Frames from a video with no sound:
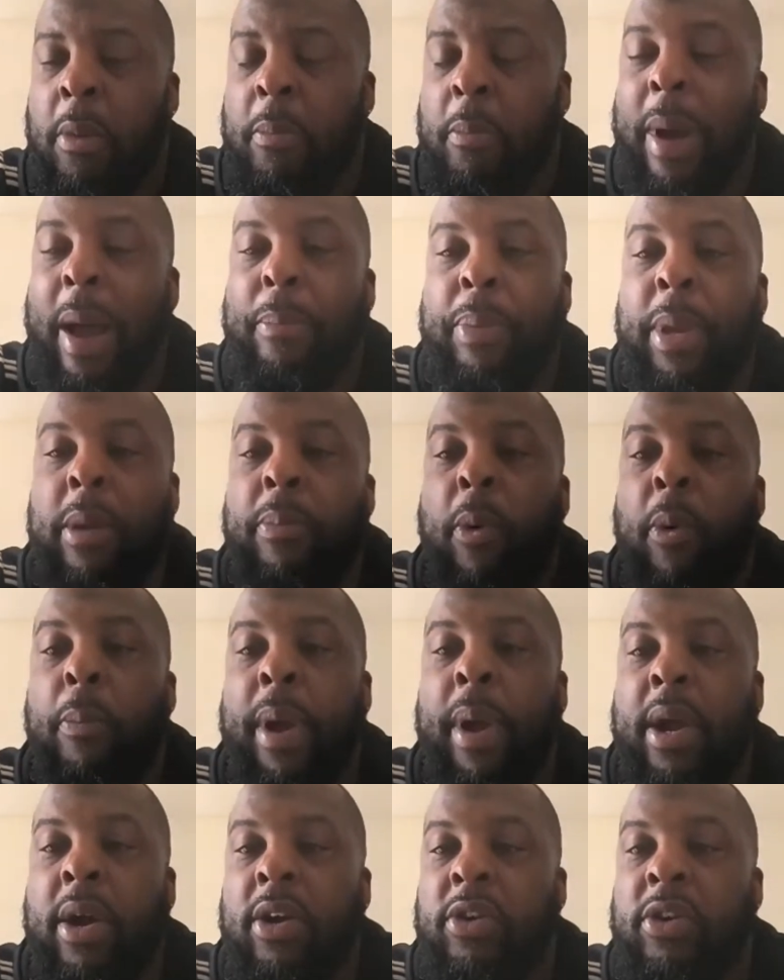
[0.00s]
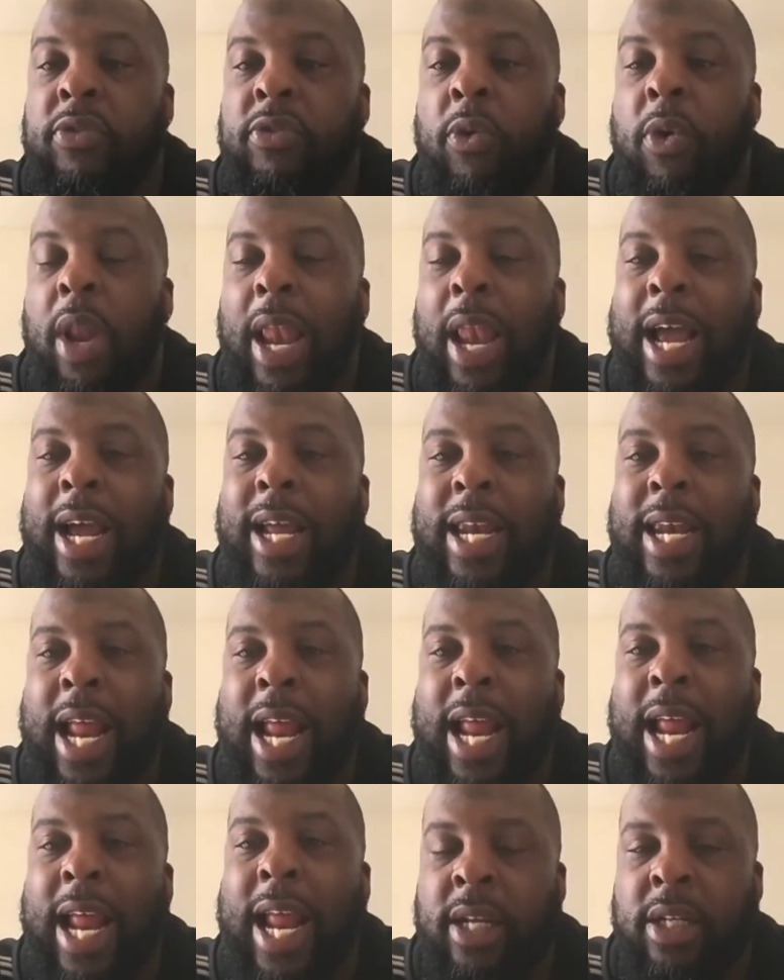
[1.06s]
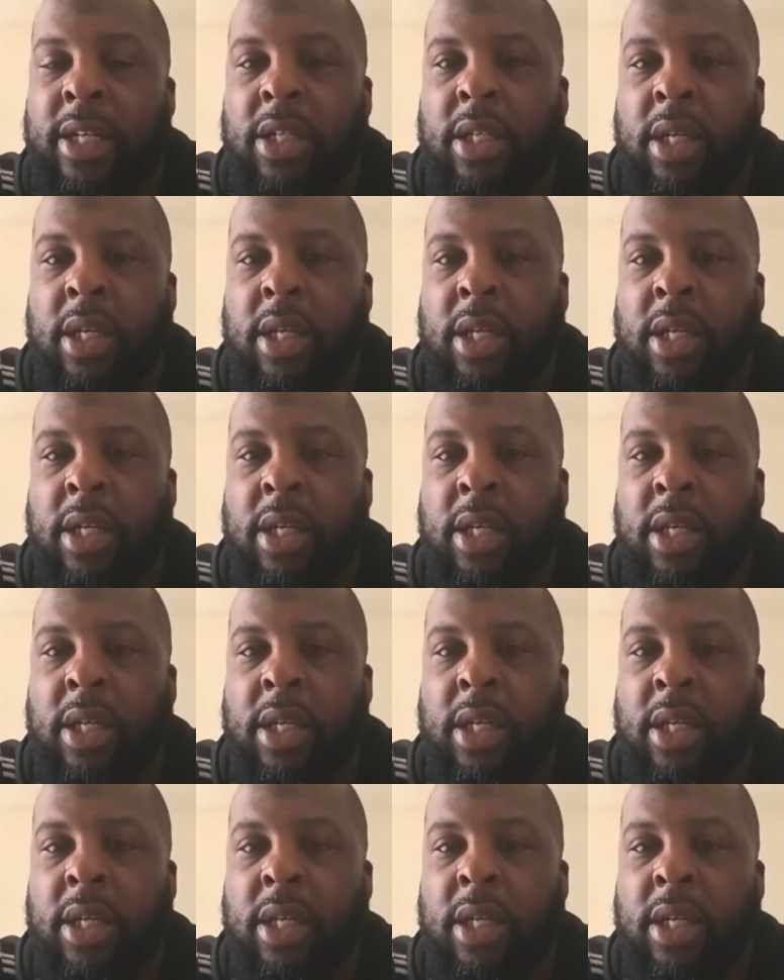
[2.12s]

my people perish for a lack of knowledge.